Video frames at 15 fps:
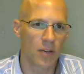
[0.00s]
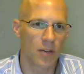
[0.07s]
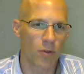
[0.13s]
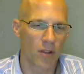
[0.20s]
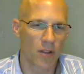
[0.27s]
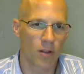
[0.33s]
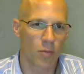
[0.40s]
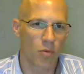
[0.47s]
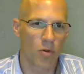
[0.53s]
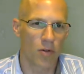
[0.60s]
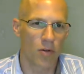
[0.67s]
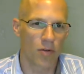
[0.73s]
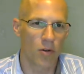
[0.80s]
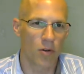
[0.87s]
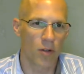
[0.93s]
within the
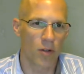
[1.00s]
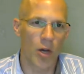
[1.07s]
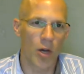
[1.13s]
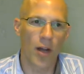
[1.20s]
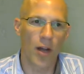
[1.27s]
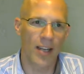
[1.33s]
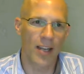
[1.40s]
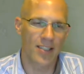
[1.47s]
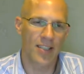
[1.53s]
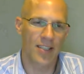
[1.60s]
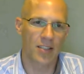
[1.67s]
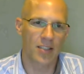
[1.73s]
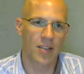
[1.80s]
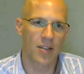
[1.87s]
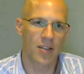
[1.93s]
portfolio and
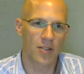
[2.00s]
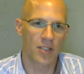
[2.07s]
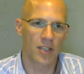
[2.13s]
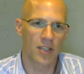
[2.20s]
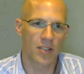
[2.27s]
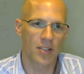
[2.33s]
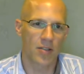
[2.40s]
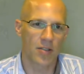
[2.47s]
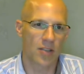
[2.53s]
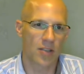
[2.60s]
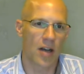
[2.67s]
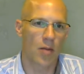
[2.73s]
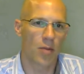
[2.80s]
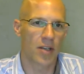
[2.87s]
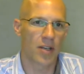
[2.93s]
assessing those against those
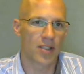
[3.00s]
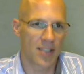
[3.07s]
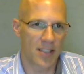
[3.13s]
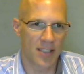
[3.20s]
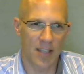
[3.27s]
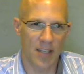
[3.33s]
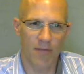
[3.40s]
competencies.